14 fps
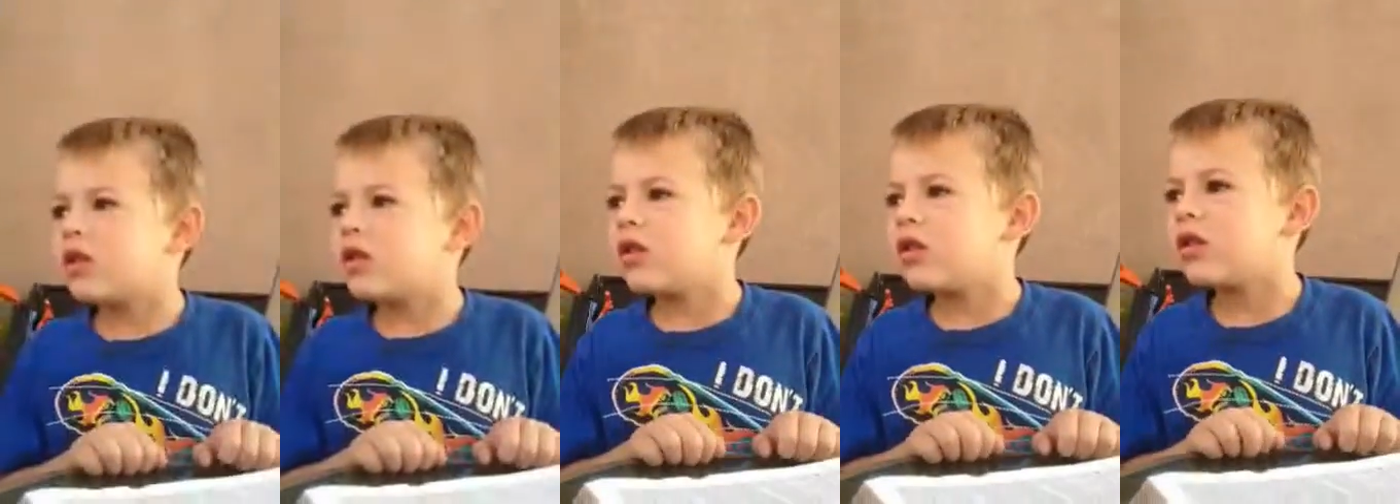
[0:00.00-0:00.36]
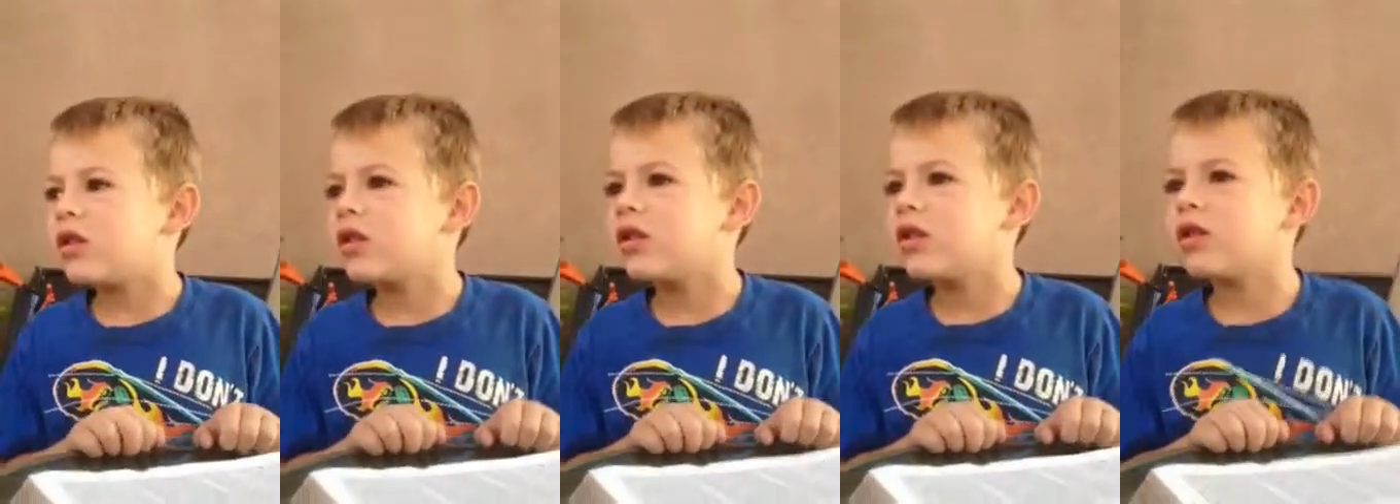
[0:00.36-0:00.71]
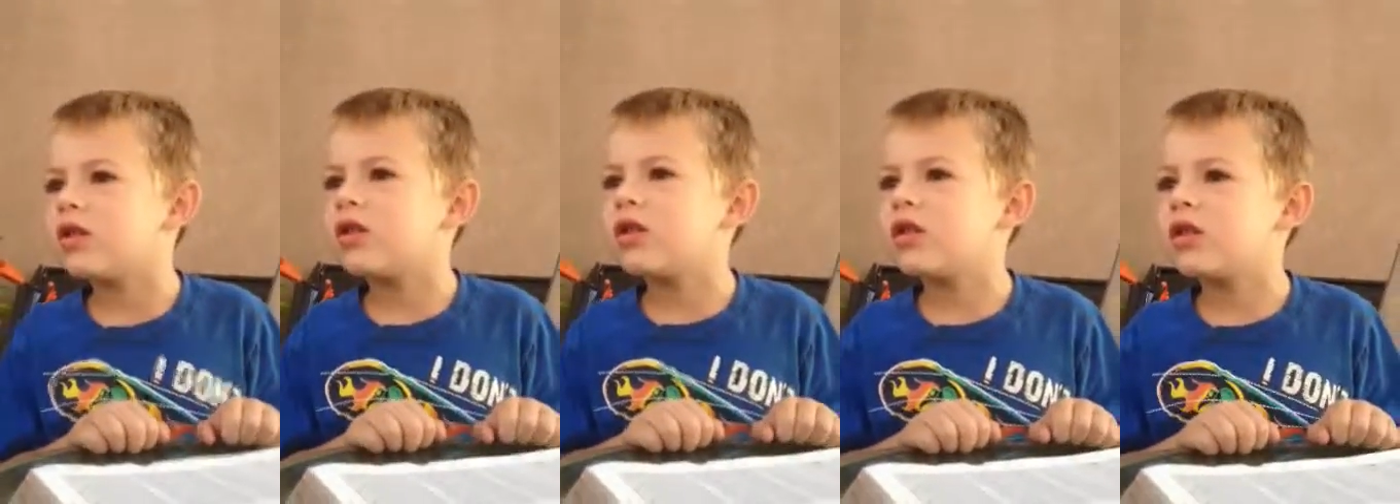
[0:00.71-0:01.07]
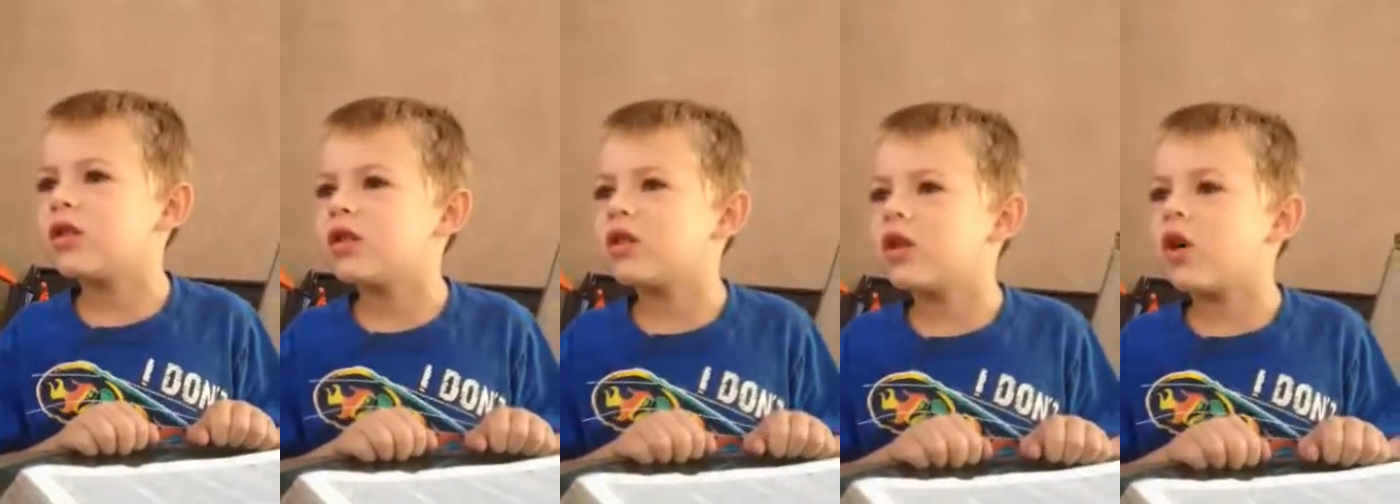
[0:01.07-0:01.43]
Moses is born.
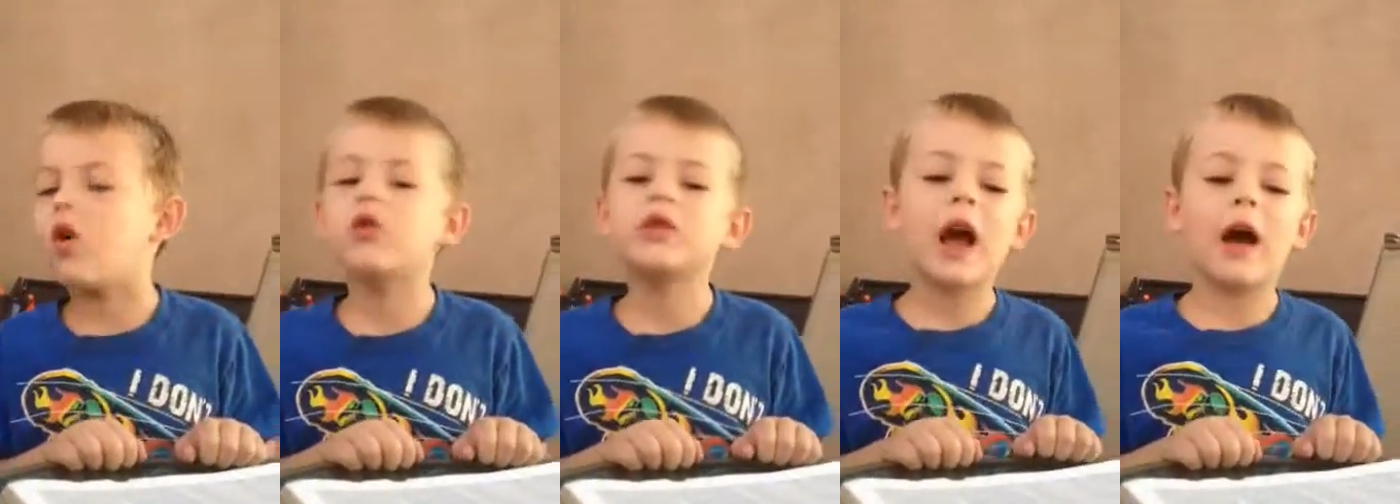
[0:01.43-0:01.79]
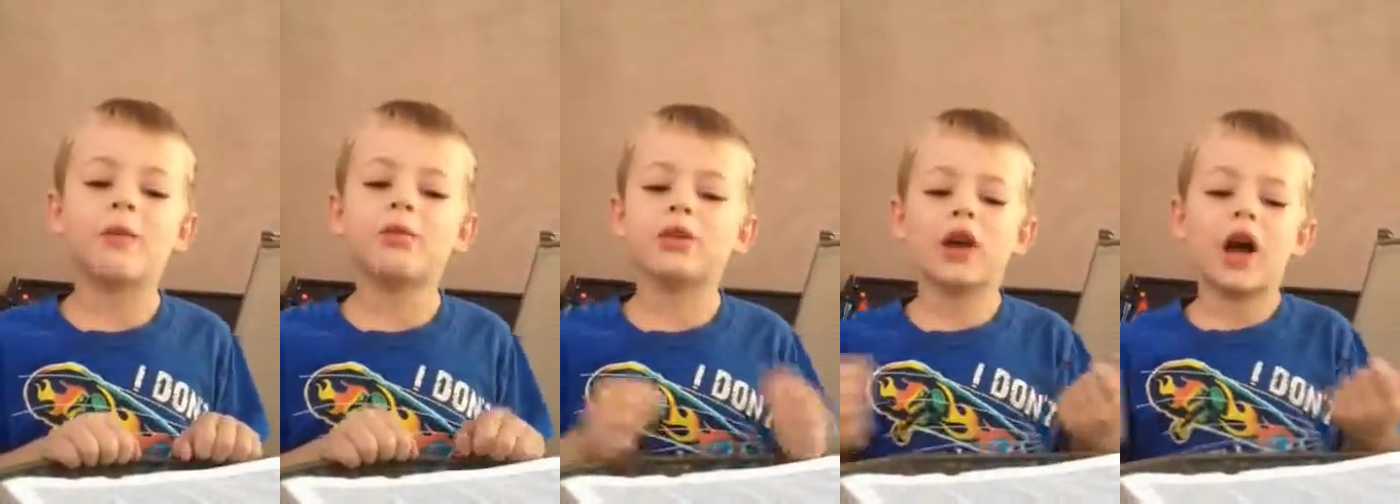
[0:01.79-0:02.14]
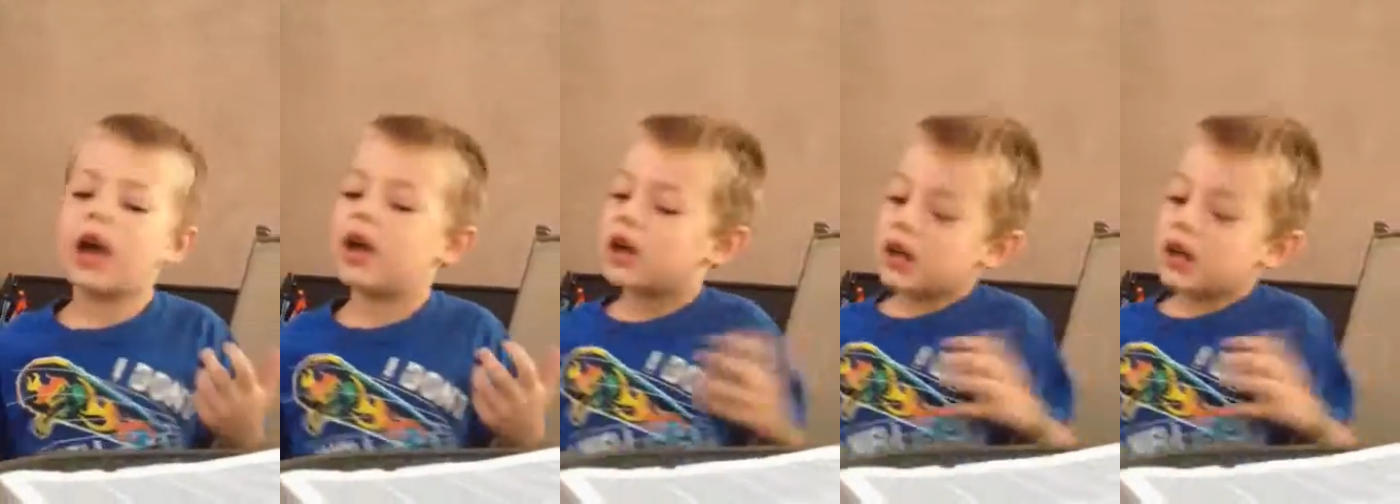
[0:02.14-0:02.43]
Oh, yeah, but uh,